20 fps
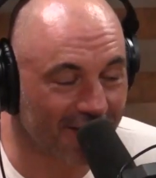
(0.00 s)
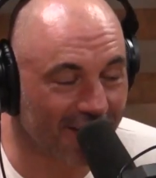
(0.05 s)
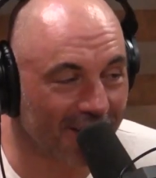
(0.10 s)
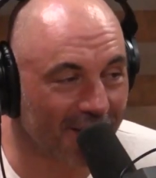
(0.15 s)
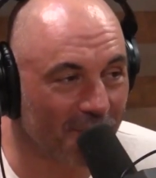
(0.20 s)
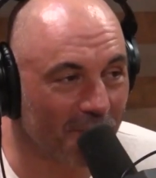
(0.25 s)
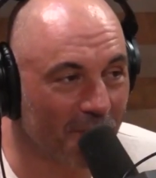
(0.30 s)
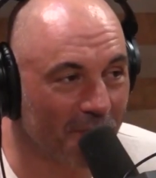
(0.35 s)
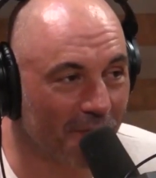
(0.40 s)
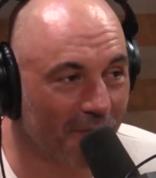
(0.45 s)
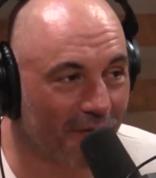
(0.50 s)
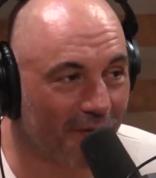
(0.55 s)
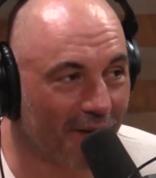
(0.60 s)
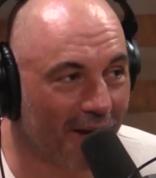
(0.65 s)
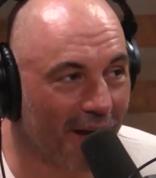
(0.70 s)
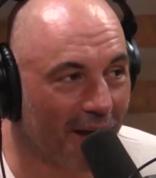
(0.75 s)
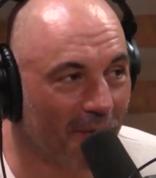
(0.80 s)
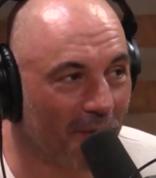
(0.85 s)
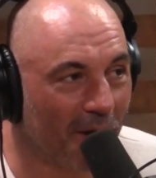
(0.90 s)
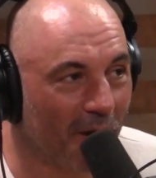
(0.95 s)
guy that people
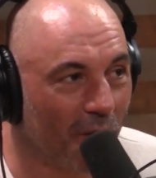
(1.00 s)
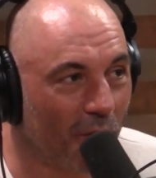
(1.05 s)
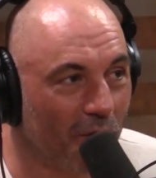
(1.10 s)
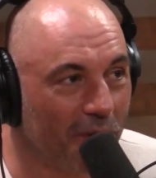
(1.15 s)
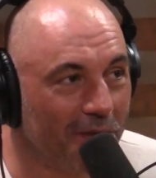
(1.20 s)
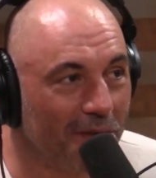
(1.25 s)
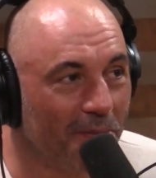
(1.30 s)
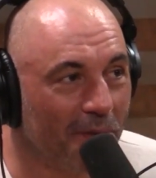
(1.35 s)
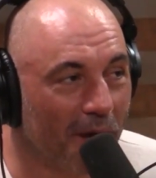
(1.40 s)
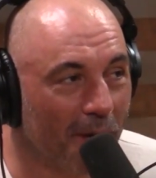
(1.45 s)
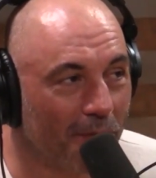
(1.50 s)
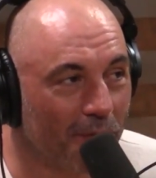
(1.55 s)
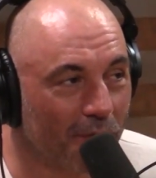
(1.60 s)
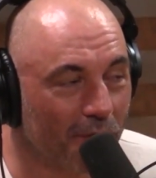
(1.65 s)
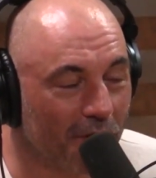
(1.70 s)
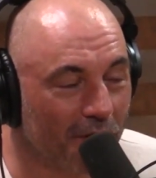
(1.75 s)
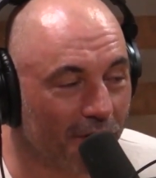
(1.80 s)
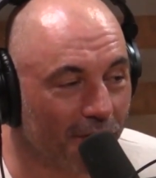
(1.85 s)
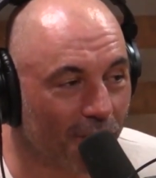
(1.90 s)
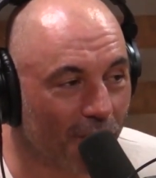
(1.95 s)
forgot about. Willie Pep was
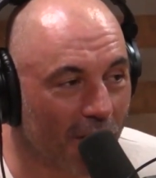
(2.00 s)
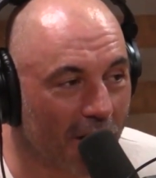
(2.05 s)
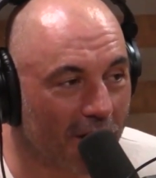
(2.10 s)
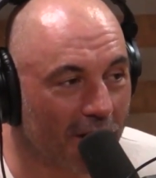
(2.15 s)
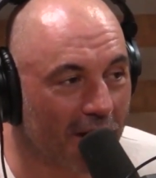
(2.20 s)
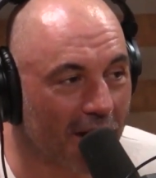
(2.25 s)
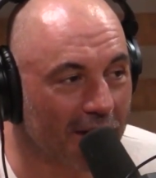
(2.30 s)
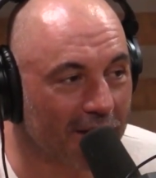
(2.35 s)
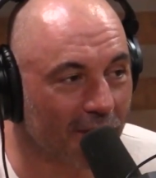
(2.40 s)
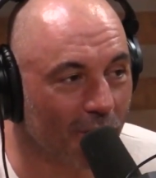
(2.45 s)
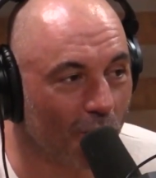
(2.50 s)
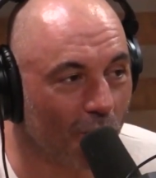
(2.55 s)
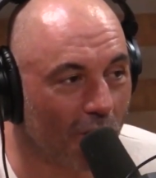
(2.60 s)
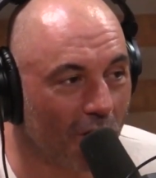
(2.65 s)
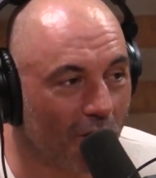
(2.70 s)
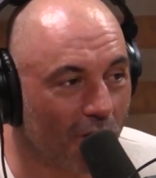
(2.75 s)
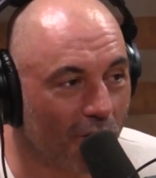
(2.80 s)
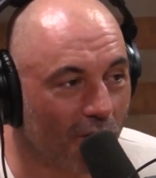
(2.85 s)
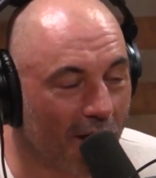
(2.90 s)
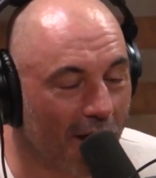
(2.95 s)
one of the rare guys that
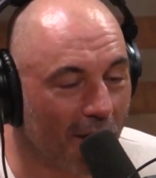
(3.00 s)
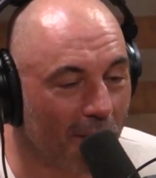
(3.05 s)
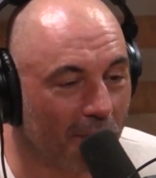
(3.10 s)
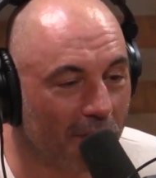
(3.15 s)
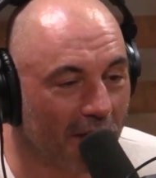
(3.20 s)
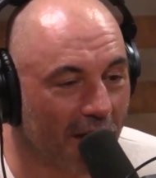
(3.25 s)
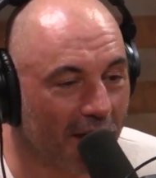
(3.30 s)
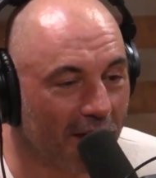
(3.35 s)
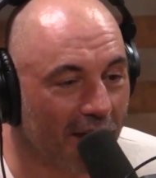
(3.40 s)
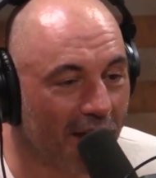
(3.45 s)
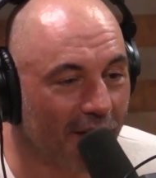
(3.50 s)
won a round without